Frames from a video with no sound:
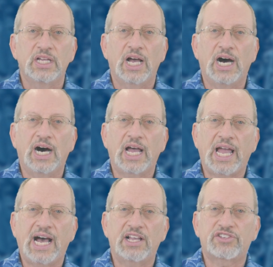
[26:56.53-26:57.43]

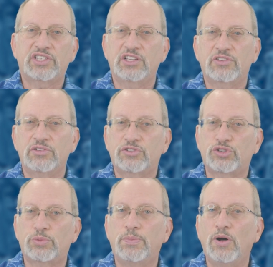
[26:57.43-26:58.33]
As
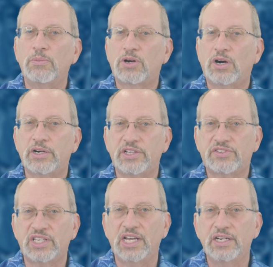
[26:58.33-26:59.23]
Sir Paul McCartney
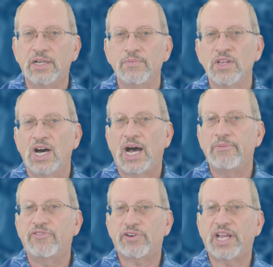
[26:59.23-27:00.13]
said, I'm
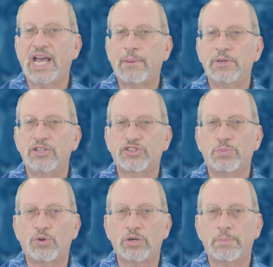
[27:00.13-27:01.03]
very happy to
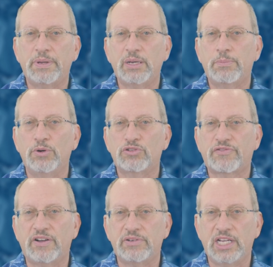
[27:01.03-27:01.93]
support Pink Bows
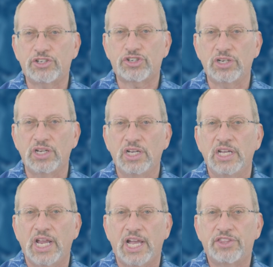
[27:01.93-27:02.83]
Foundation
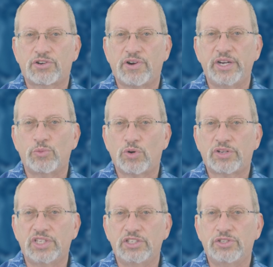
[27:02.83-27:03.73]
and the great
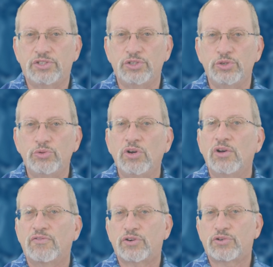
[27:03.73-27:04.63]
work they do
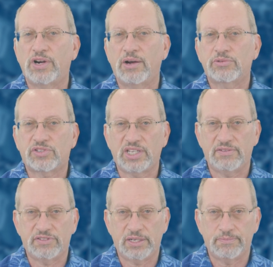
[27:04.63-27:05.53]
for crowd
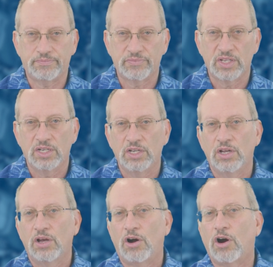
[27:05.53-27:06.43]
safety.
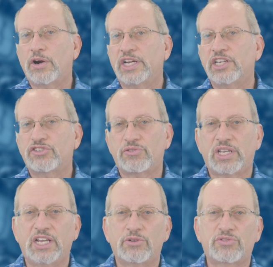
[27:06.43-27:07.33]
Our industry
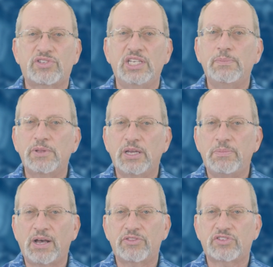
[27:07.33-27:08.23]
cares deeply
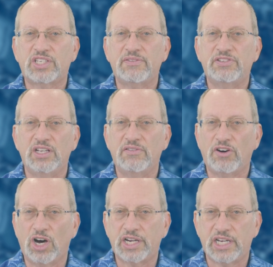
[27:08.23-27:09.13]
about the safety of
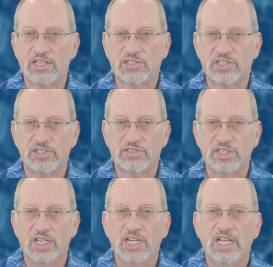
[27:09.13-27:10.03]
audiences.
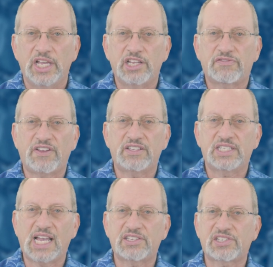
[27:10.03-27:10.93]
It is
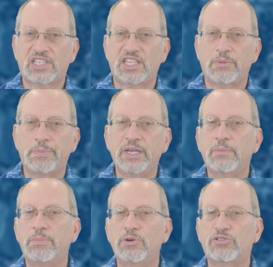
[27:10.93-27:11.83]
fantastic that the
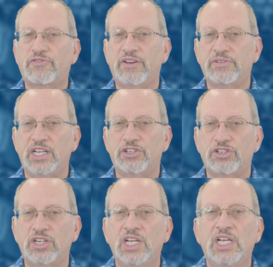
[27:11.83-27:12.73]
Pink Bows
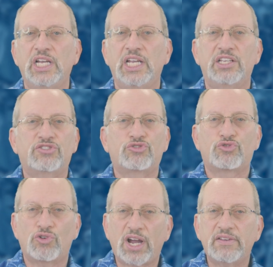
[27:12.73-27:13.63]
Foundation is
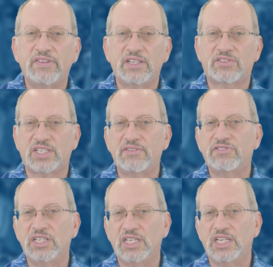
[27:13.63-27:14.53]
driving
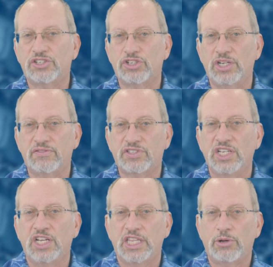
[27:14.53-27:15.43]
safety initiatives
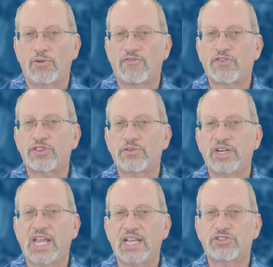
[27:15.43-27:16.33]
that will further
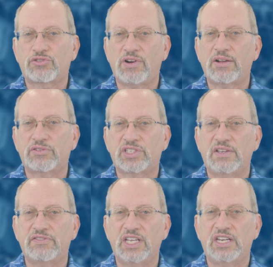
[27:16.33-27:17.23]
enhance crowd
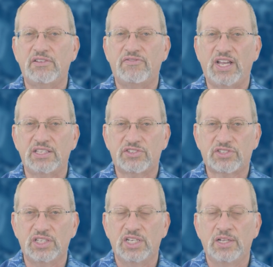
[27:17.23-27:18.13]
safety at events.